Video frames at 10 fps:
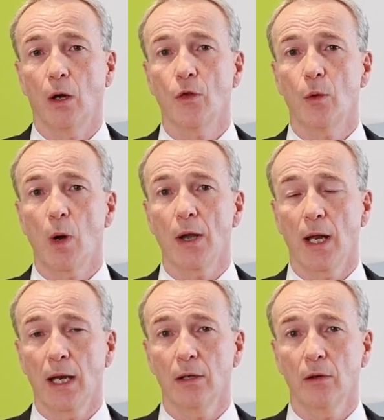On the one
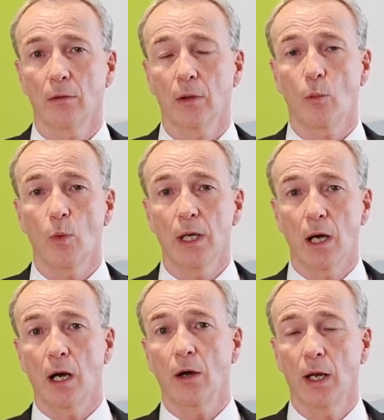hand, we
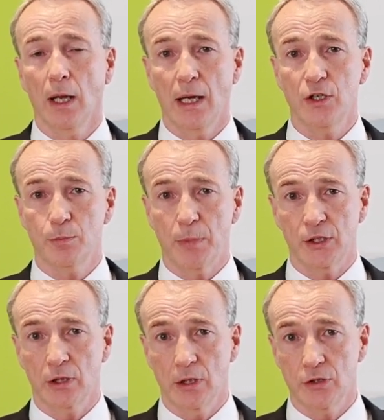are a
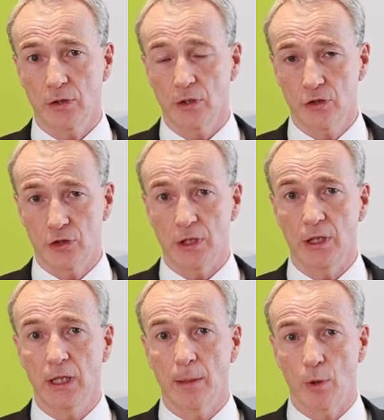specialist
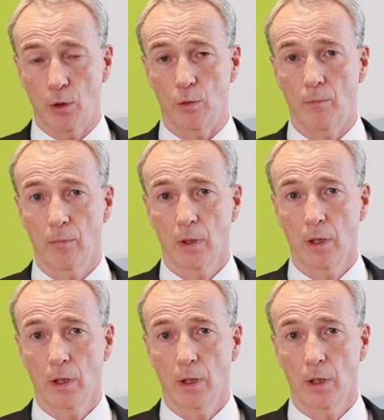CDMO.